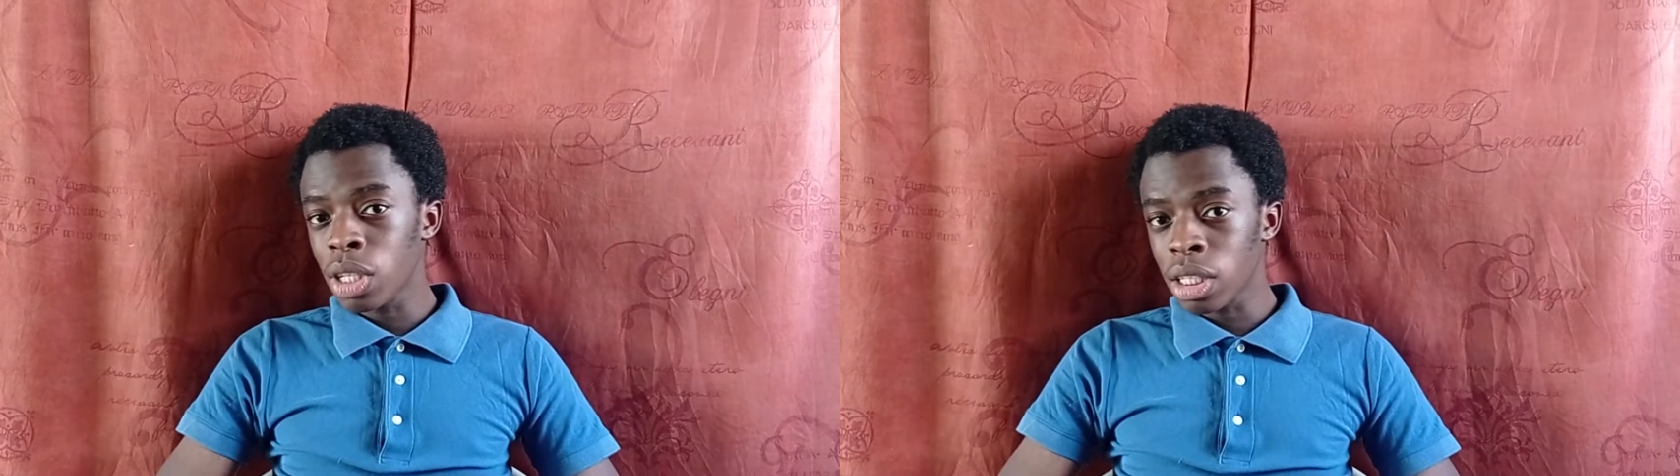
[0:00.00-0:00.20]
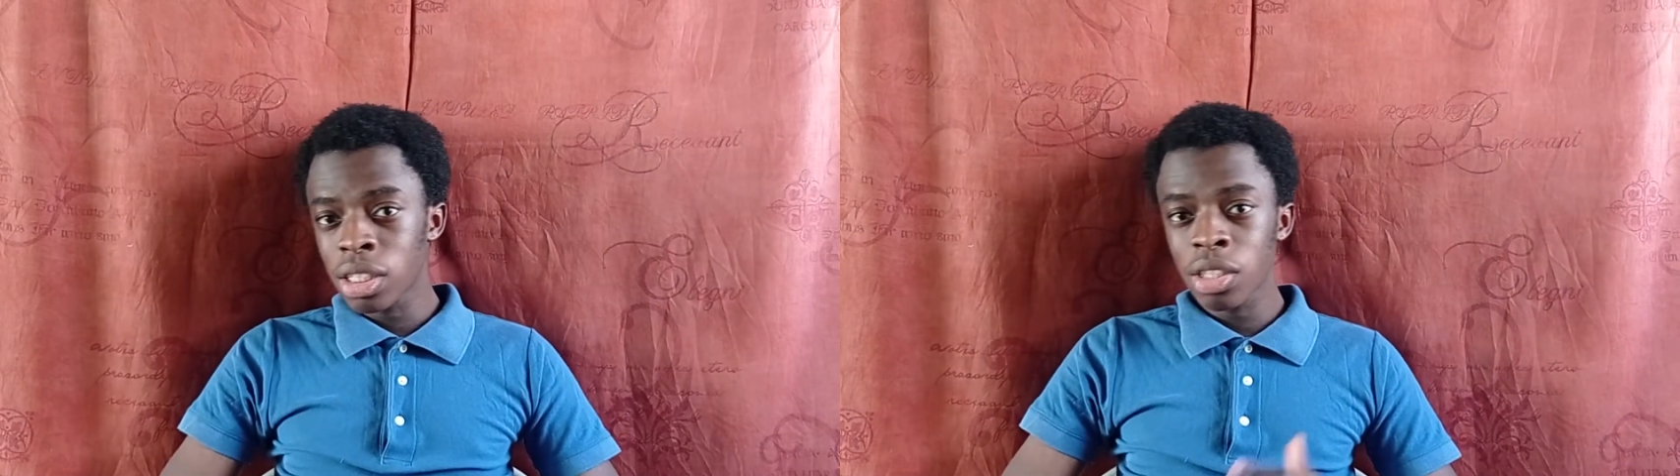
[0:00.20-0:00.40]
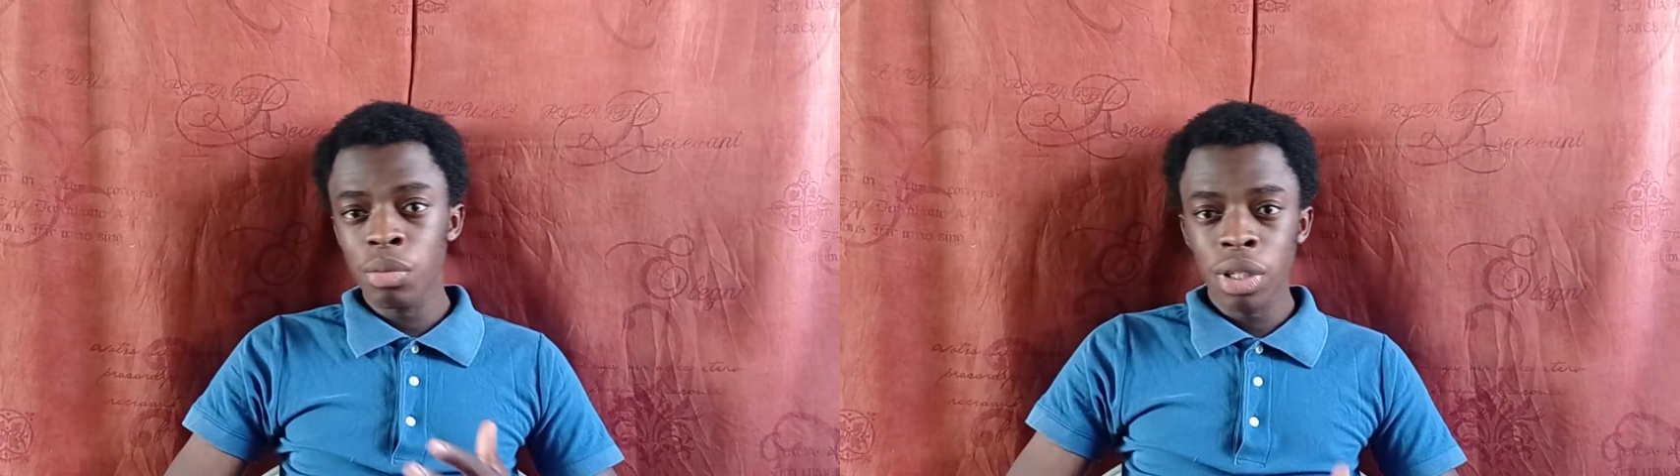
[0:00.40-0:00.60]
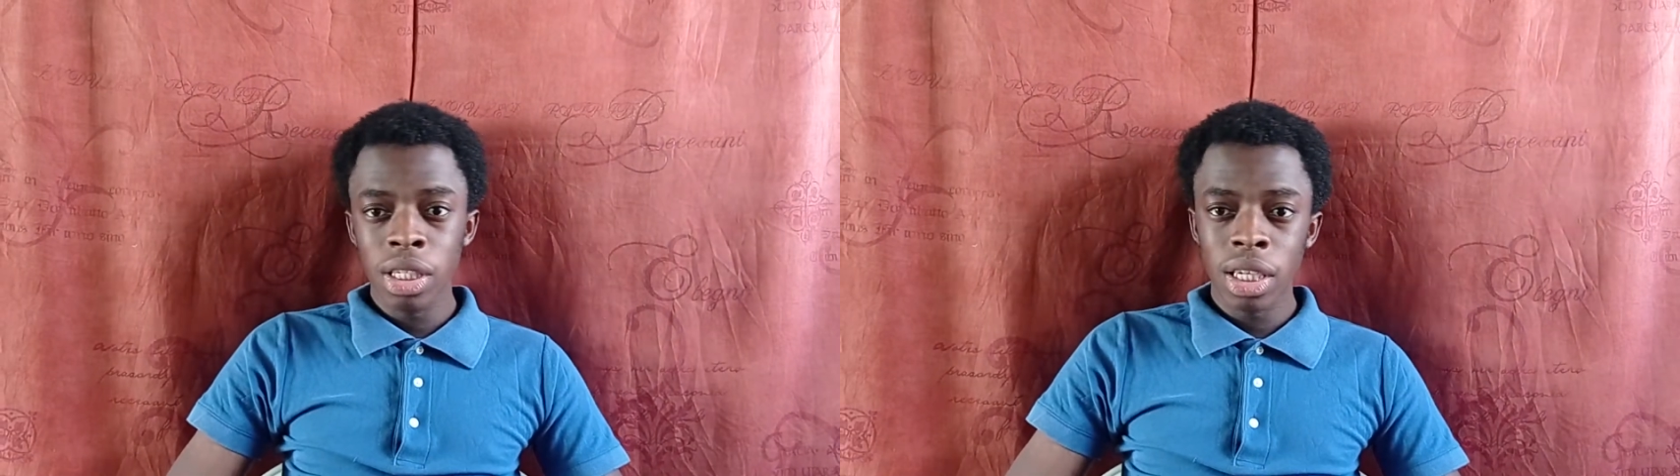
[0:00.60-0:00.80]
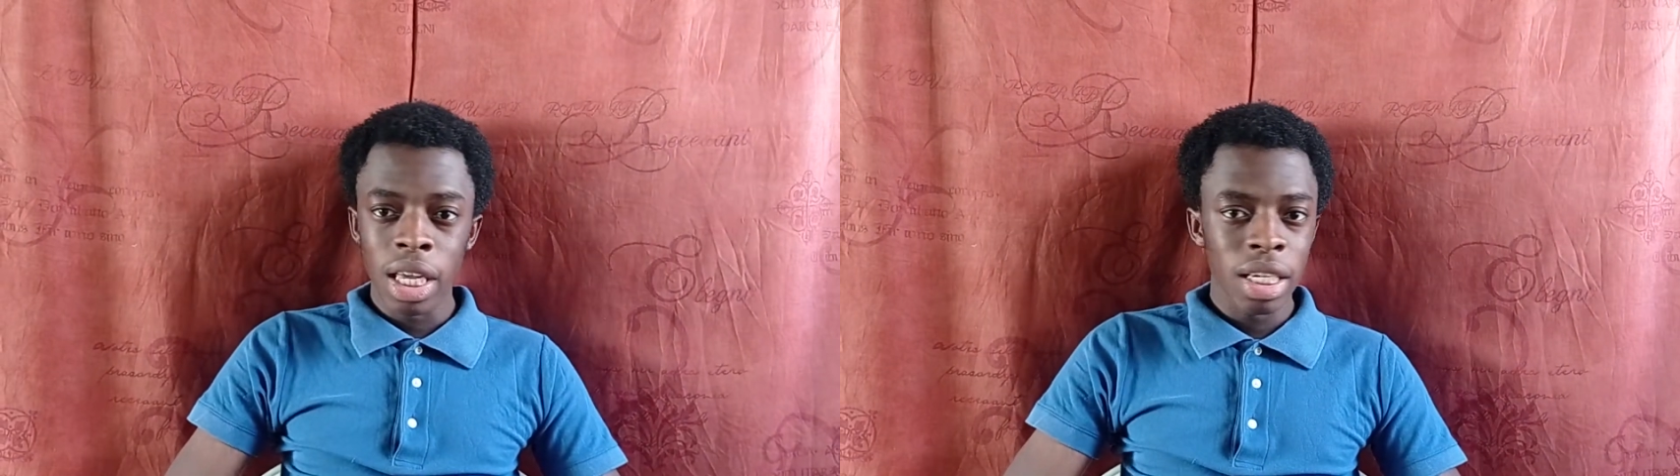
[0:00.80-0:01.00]
with extreme
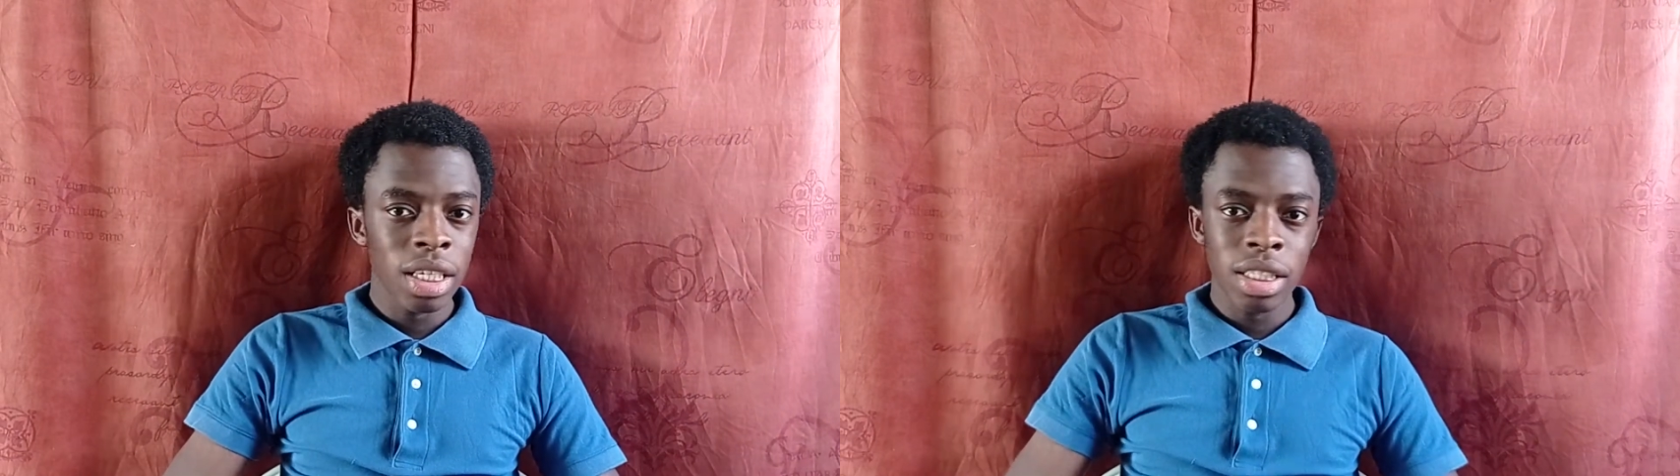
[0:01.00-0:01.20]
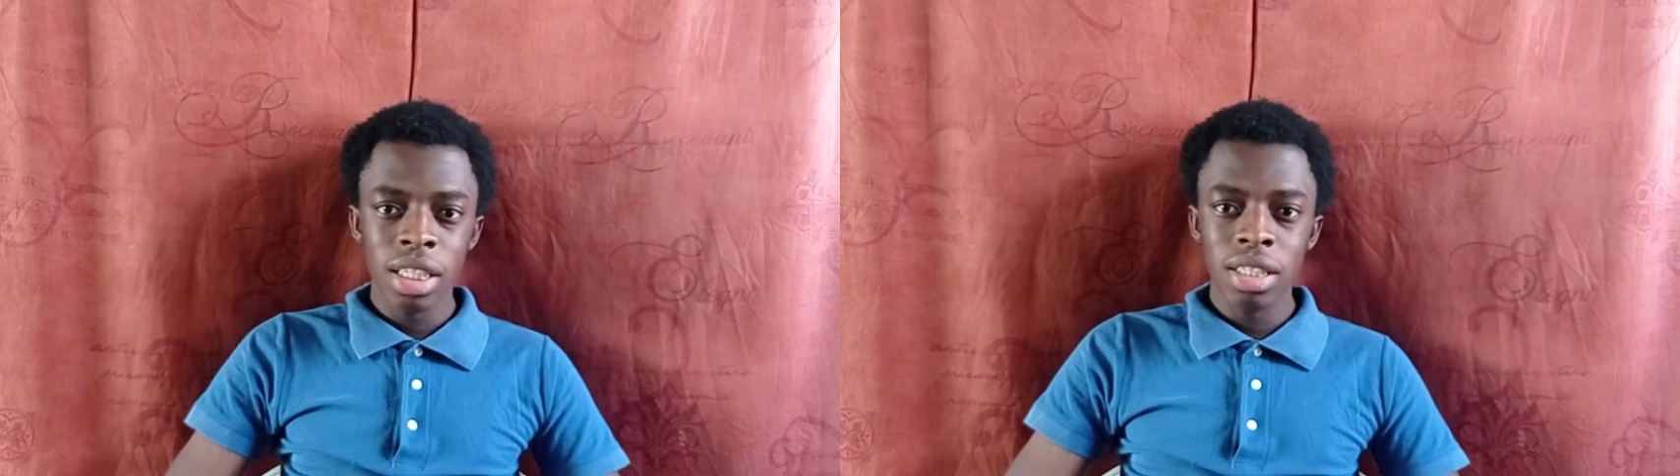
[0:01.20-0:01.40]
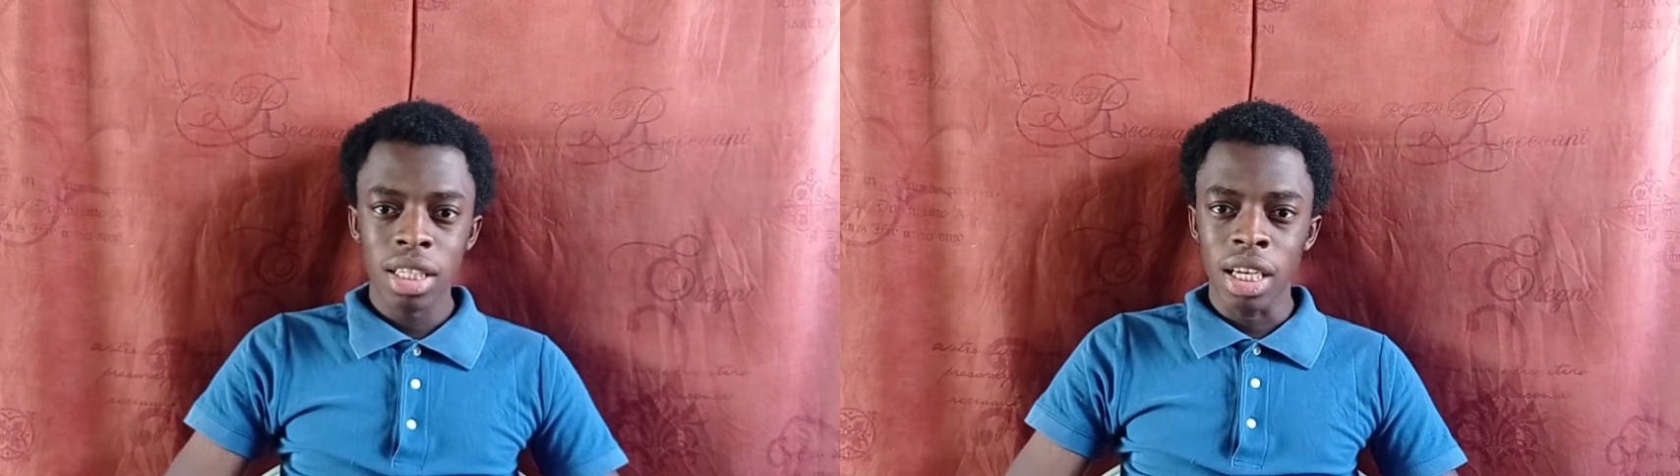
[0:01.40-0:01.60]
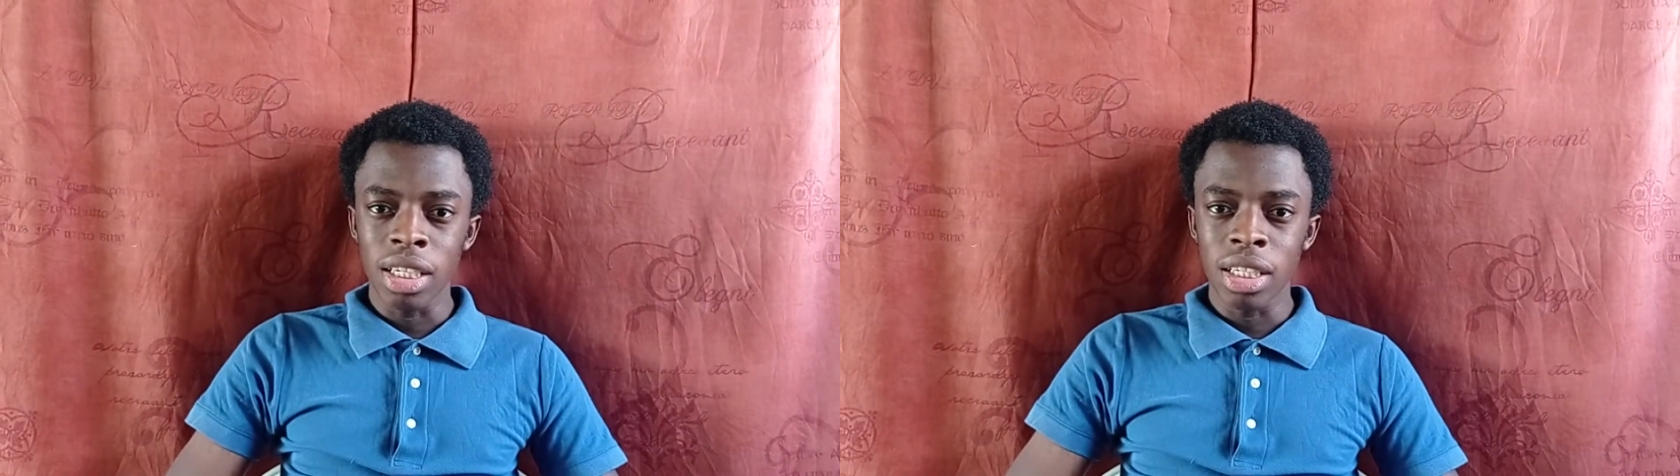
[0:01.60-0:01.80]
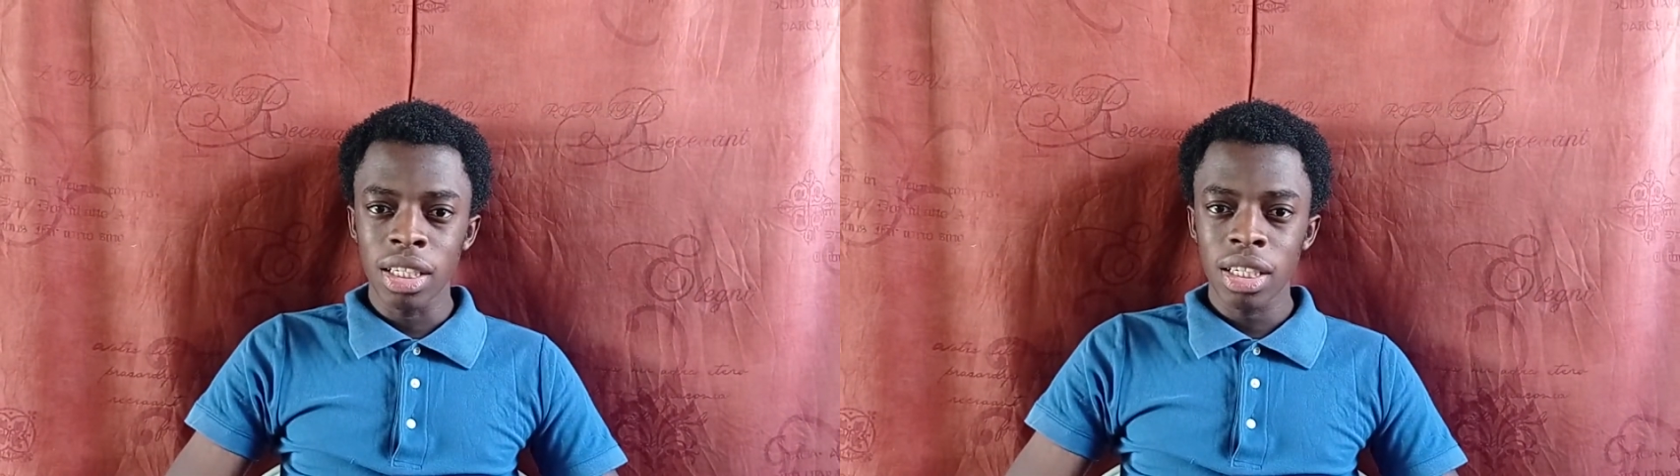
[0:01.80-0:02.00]
heat like kitchens,
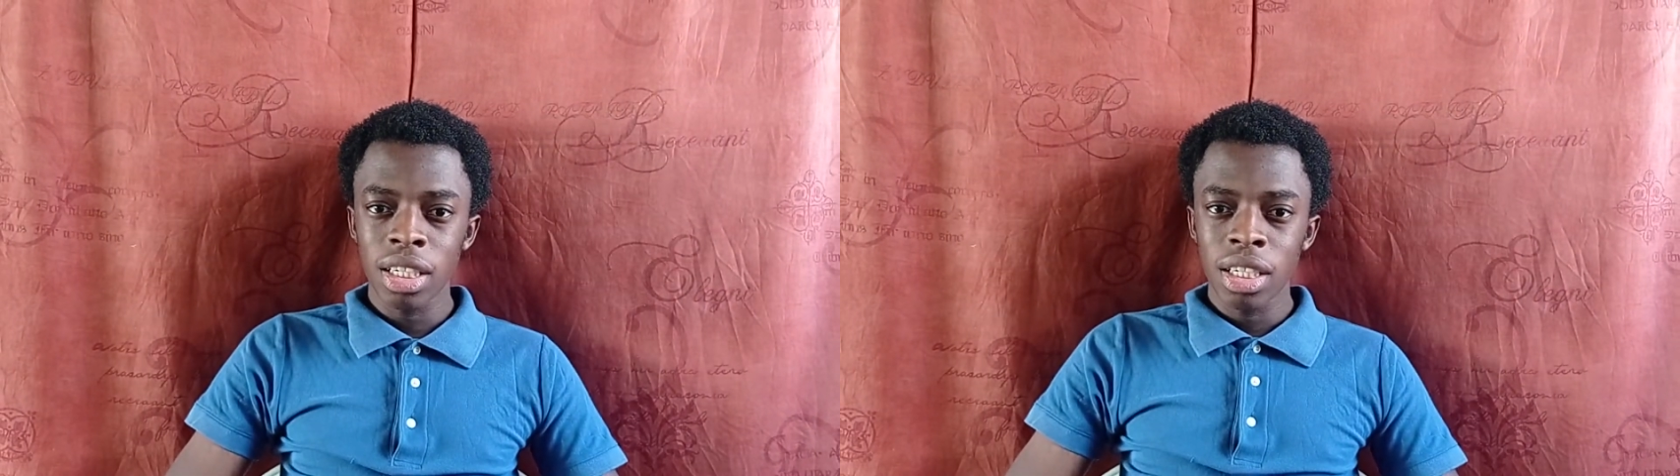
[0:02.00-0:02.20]
and